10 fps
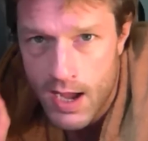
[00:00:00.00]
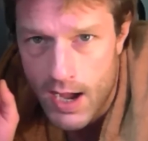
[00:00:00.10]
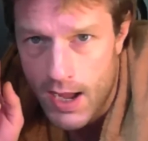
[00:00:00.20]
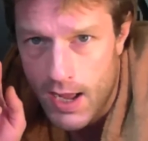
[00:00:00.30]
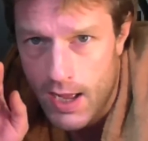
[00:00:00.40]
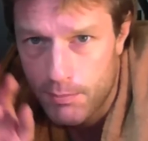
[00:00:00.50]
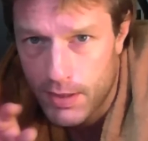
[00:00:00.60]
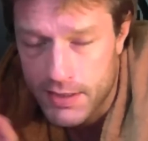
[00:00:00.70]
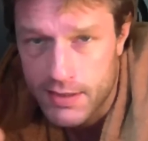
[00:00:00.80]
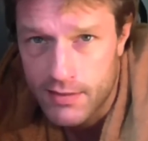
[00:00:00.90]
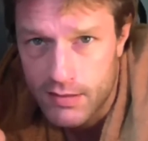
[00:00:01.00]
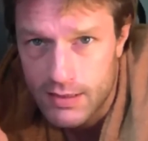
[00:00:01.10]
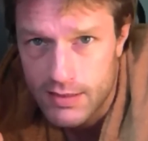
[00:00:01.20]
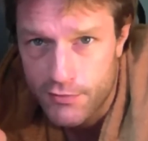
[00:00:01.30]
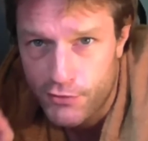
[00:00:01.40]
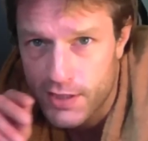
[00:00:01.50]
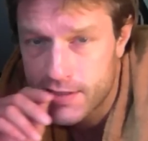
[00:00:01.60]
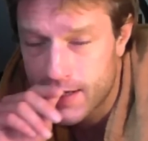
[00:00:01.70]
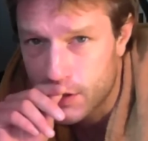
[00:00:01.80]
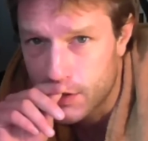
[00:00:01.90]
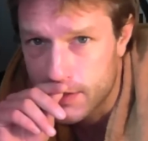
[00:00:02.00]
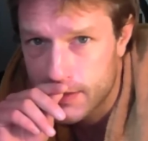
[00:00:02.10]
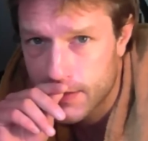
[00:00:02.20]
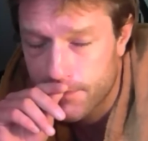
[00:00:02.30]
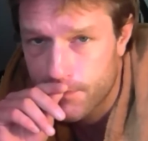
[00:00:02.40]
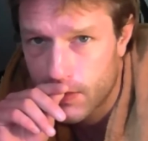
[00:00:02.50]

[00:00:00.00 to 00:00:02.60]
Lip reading: but in different sessions.